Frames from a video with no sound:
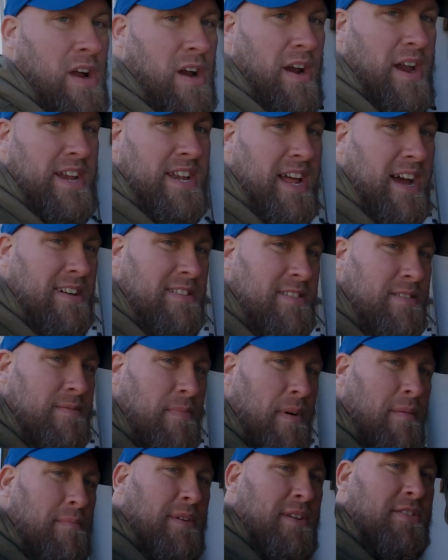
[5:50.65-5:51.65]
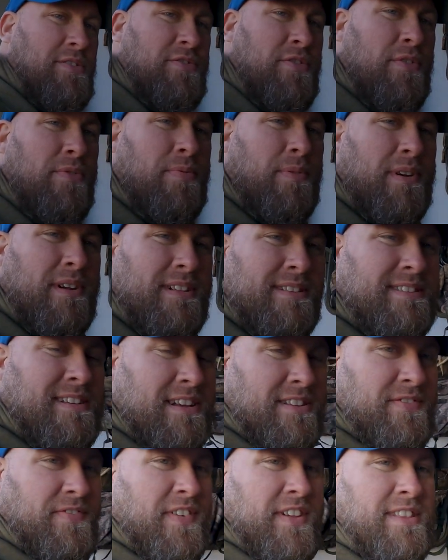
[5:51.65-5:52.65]
All right, now it's the moment of truth. We're gonna
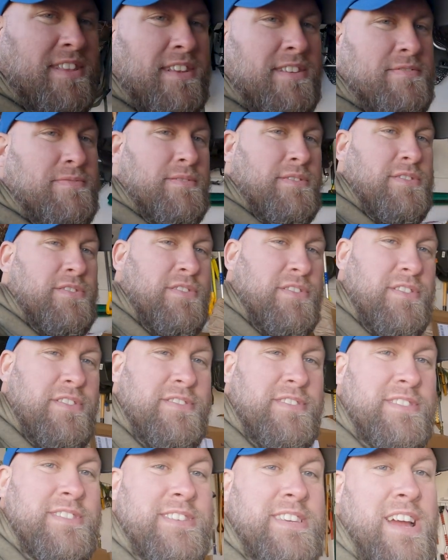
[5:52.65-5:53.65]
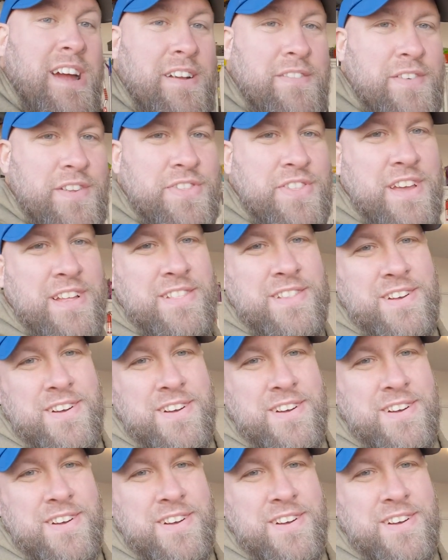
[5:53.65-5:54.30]
test fit this with the screws and see how everything